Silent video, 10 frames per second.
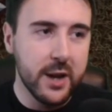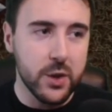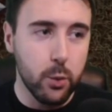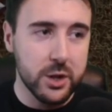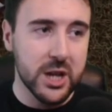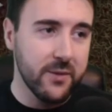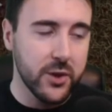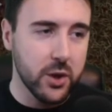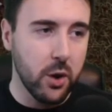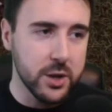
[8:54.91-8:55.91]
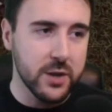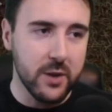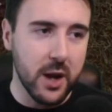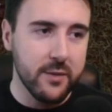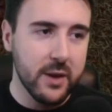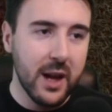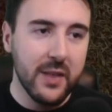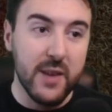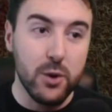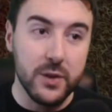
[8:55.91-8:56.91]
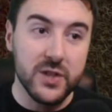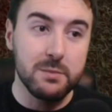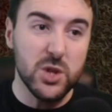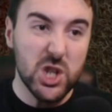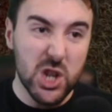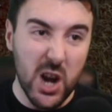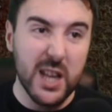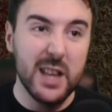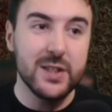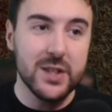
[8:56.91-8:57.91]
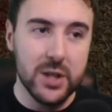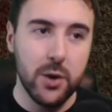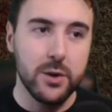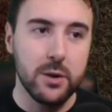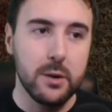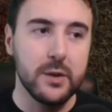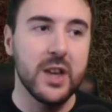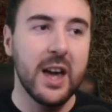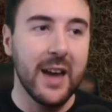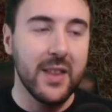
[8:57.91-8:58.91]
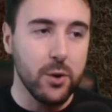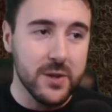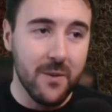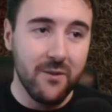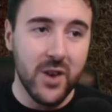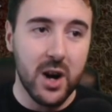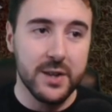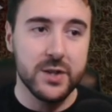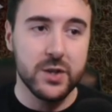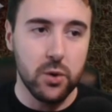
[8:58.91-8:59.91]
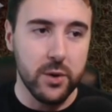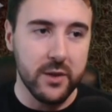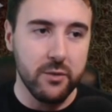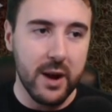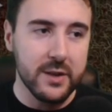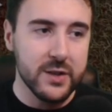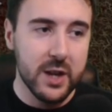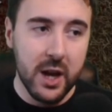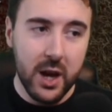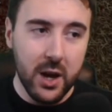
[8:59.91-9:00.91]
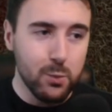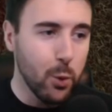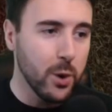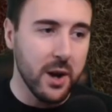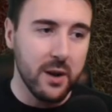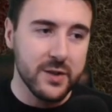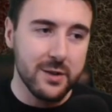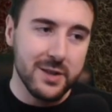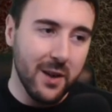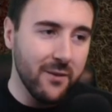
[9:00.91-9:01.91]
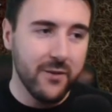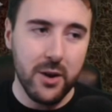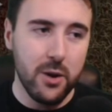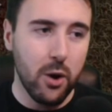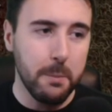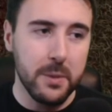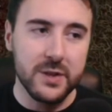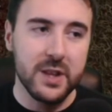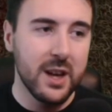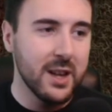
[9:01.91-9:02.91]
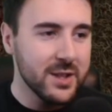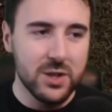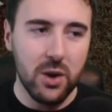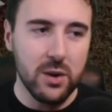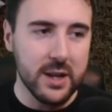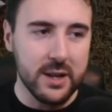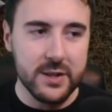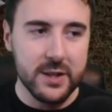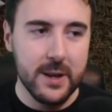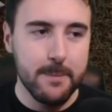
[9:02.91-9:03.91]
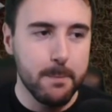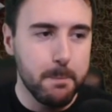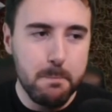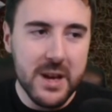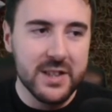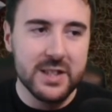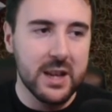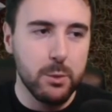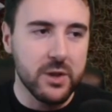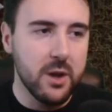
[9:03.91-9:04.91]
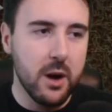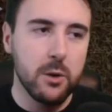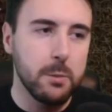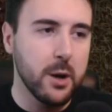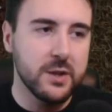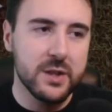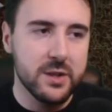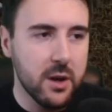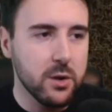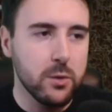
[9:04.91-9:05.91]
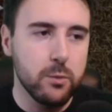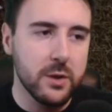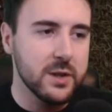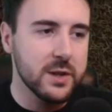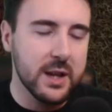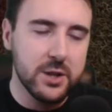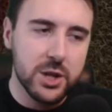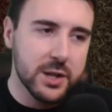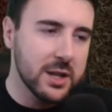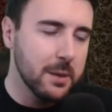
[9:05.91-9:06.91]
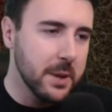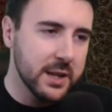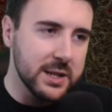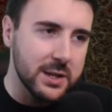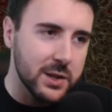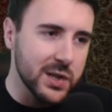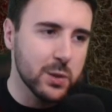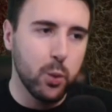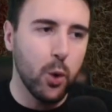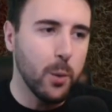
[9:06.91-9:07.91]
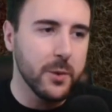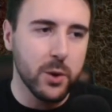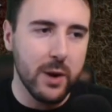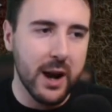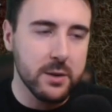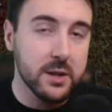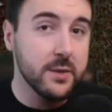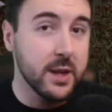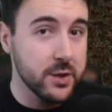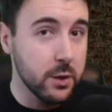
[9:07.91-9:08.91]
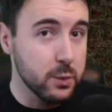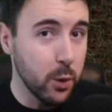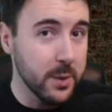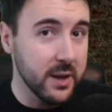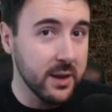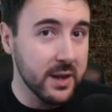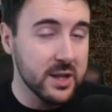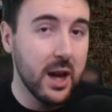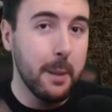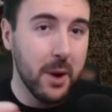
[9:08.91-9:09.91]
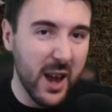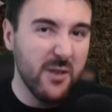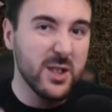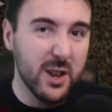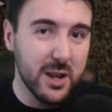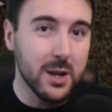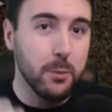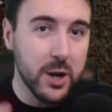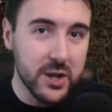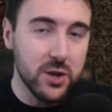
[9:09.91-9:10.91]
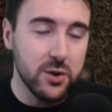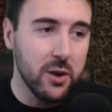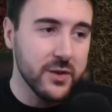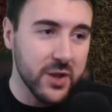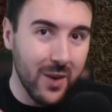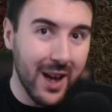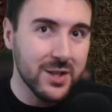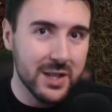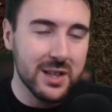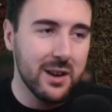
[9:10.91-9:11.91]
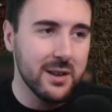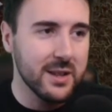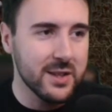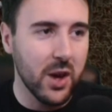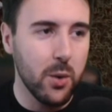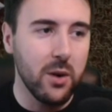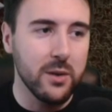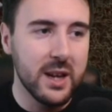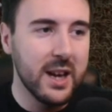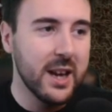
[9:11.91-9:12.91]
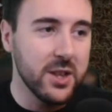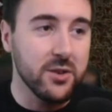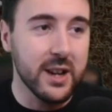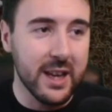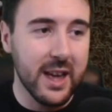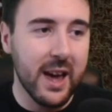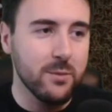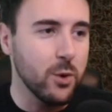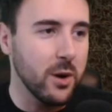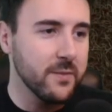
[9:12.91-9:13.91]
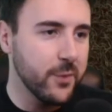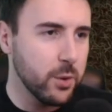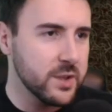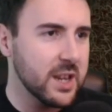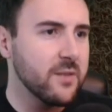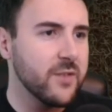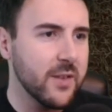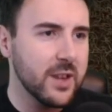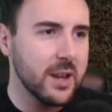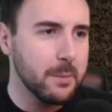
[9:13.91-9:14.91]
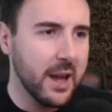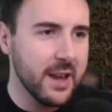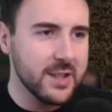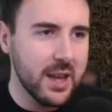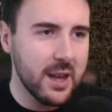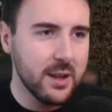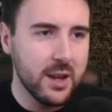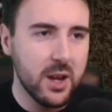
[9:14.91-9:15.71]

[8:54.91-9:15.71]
So watch out for the College of Life. They've got some chunky slow dudes, and they've got some fast scoring threats. War Dancers, Fun Hoppers, Snotlings, mixed in with Nurgle Bloaters, Nurgle Rotters, and just the ability to swarm the ground. There's no swarming in this, but every turn you can bring a dude on, so as the turns go on, you're going to get, what, 14, 15 players here?